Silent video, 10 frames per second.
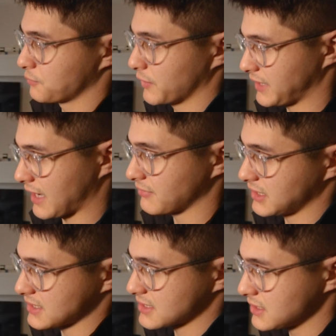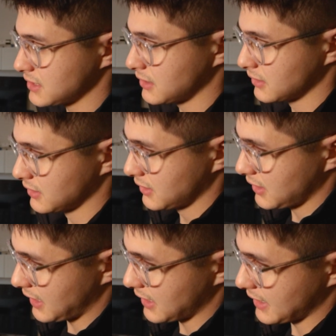when you have an AC.
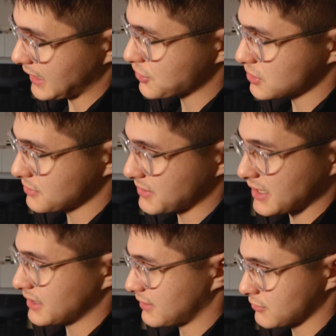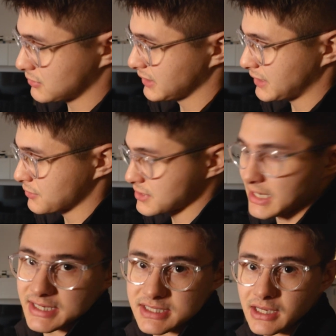HDMI, I never really use.
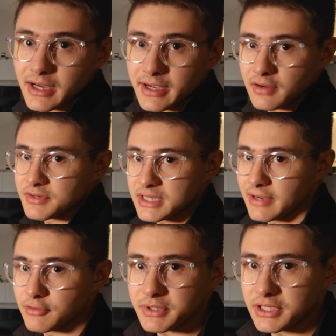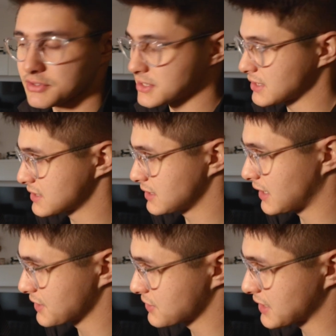SDI, obviously everybody uses
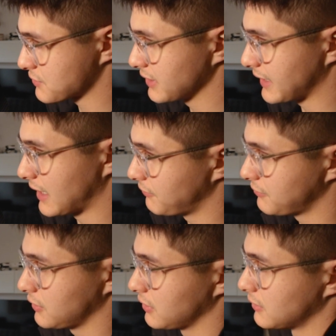SDI, so that's really helpful.